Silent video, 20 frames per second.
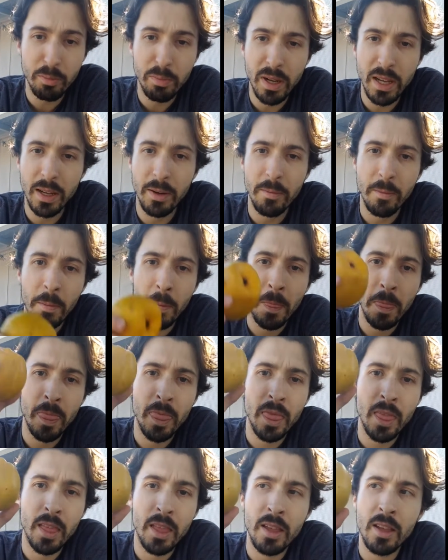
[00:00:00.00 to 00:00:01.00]
but
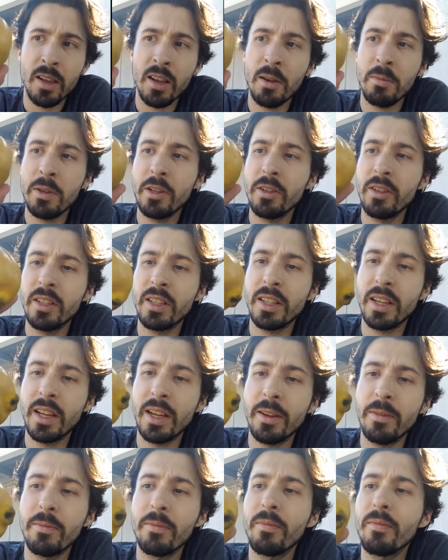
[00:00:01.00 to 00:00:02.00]
I'm here
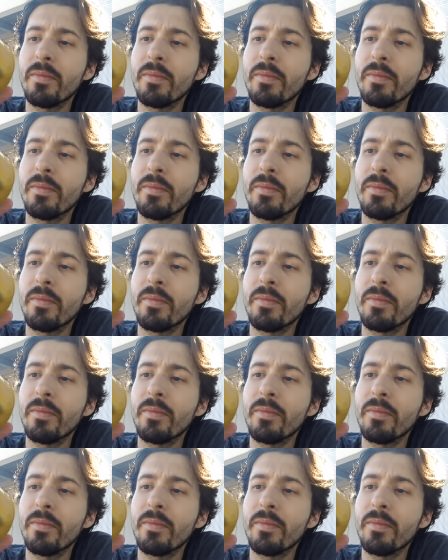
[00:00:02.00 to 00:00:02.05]
today